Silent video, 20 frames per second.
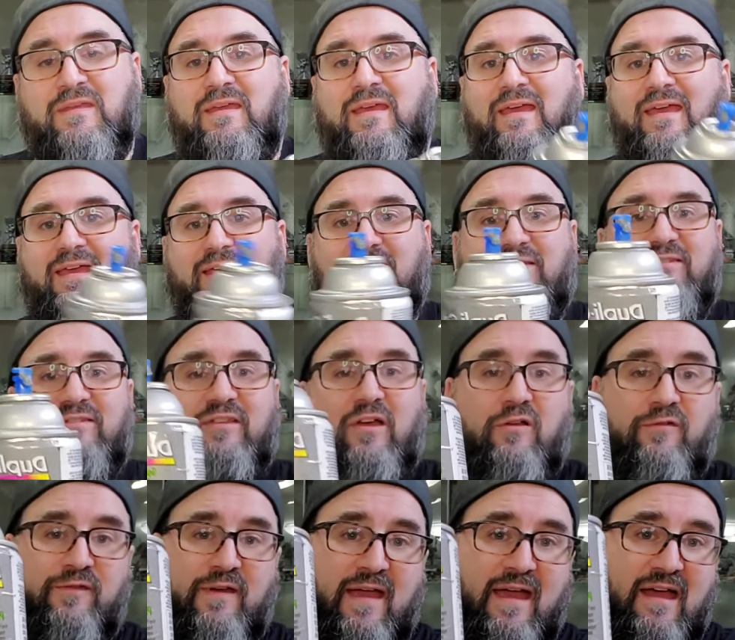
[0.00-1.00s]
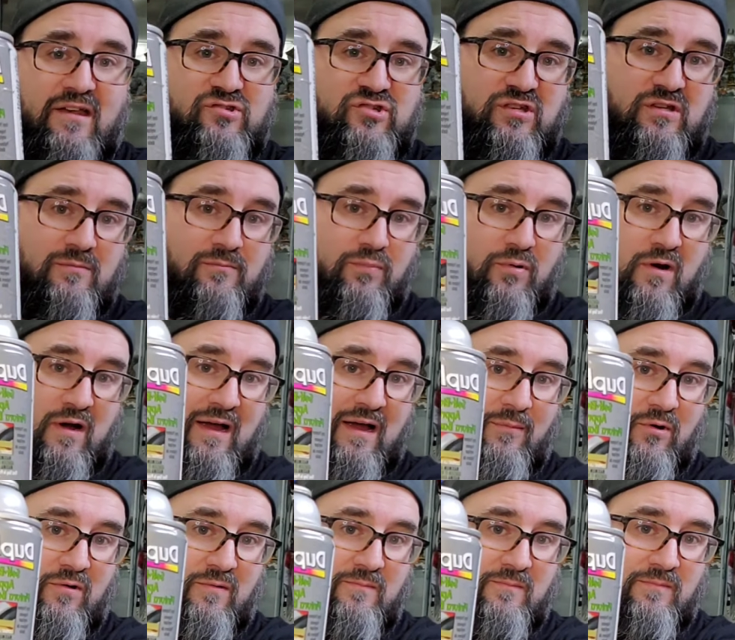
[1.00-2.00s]
A self-etching
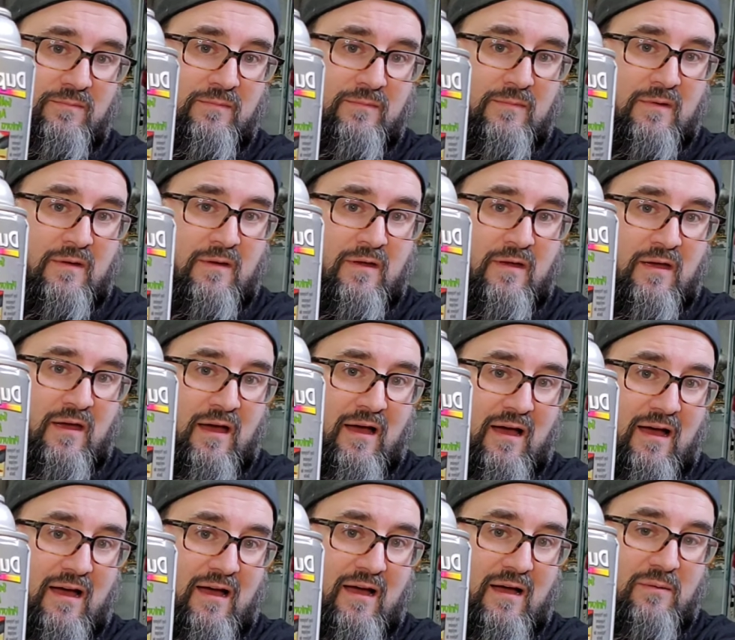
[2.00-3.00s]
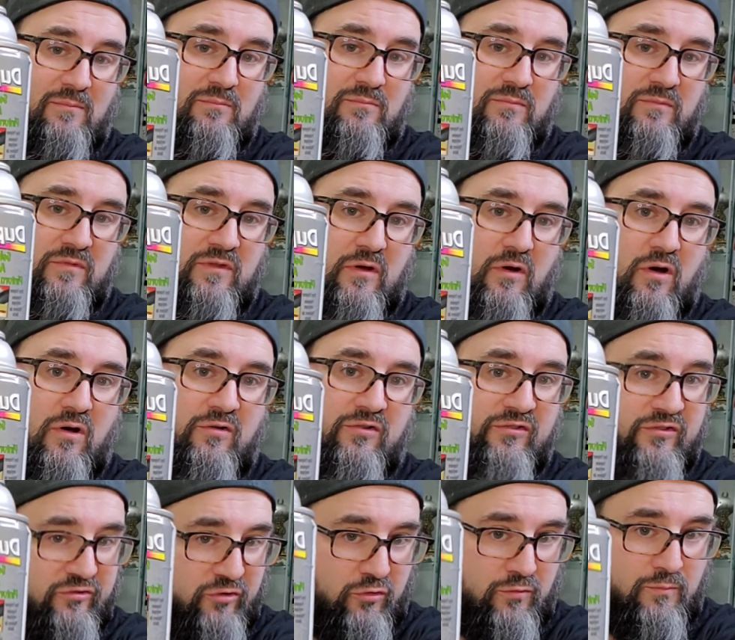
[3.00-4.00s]
primer. There are
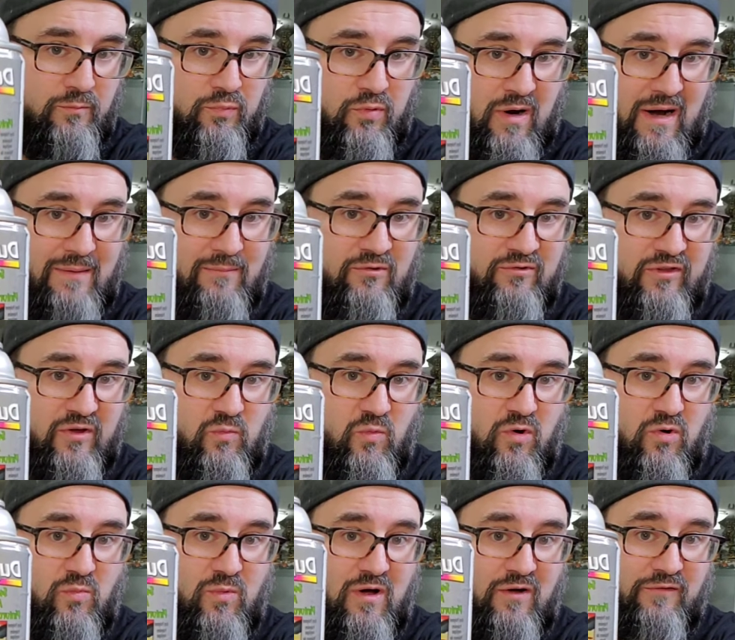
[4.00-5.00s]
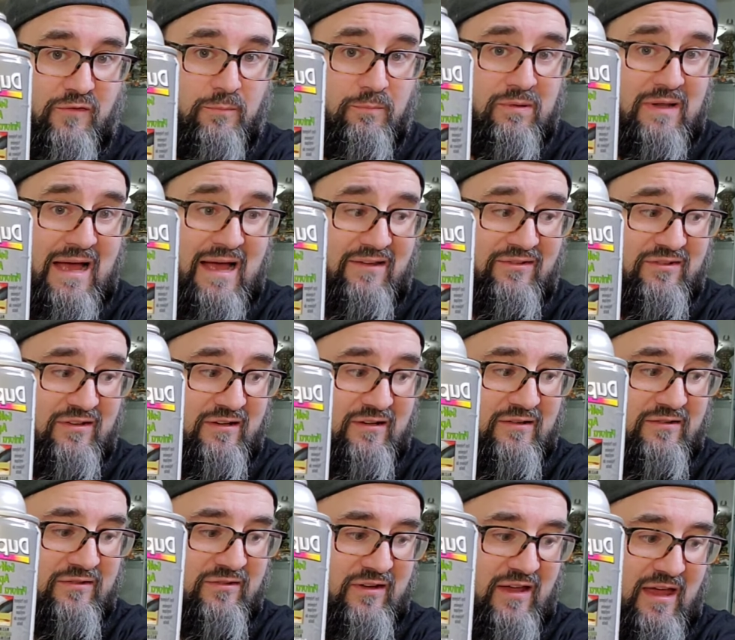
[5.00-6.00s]
certain primers that work well for
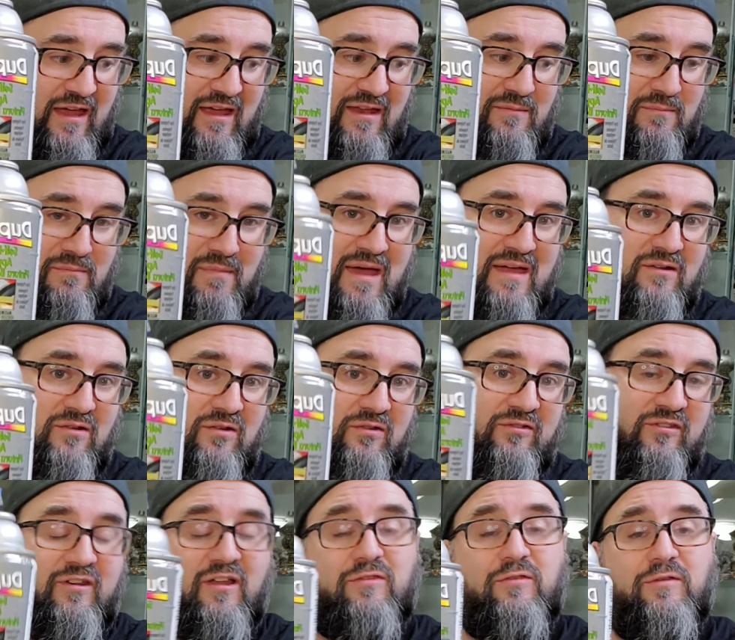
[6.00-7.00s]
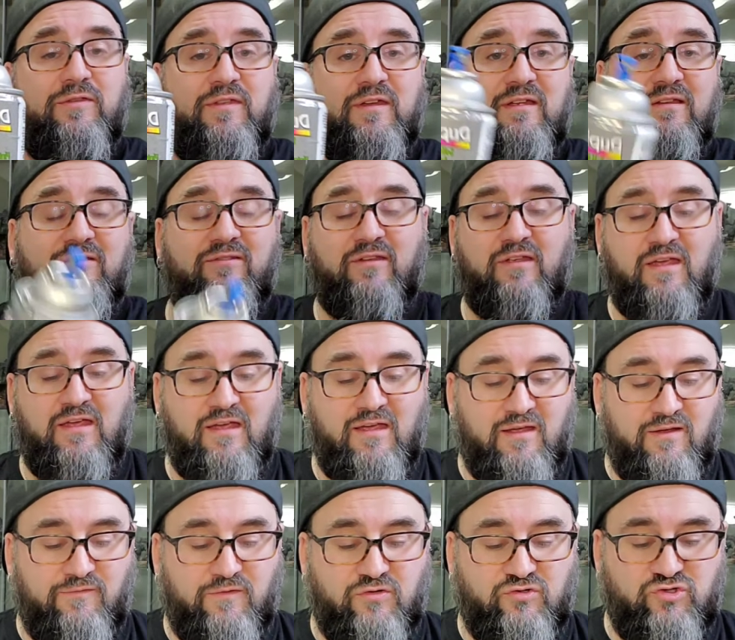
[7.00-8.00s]
plastics and metals and other things.
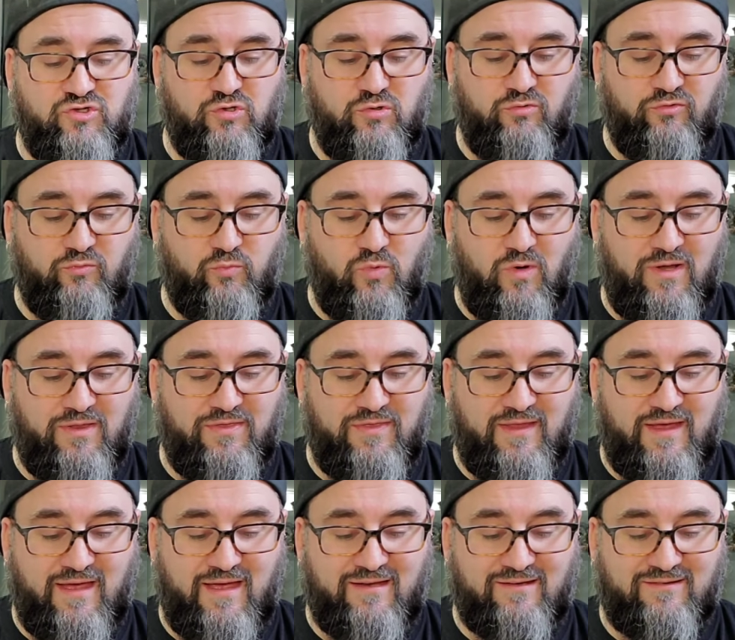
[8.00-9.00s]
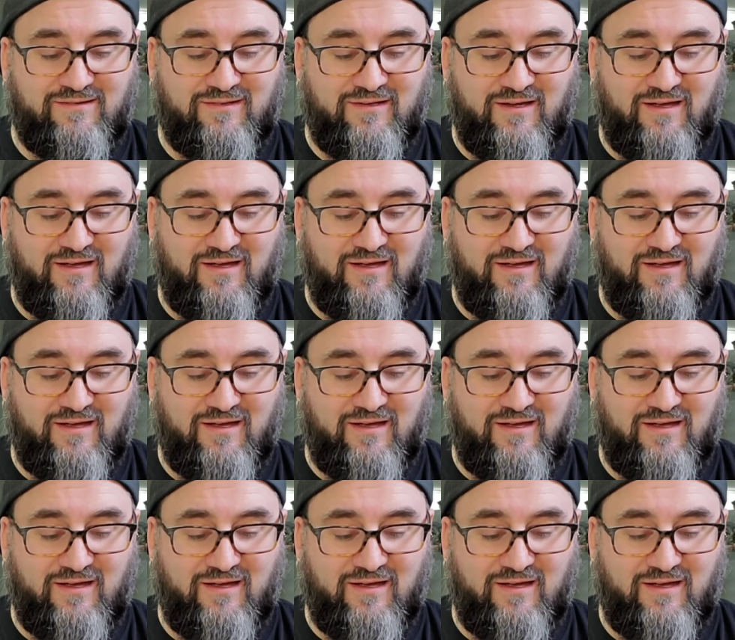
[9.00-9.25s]
If you choose one that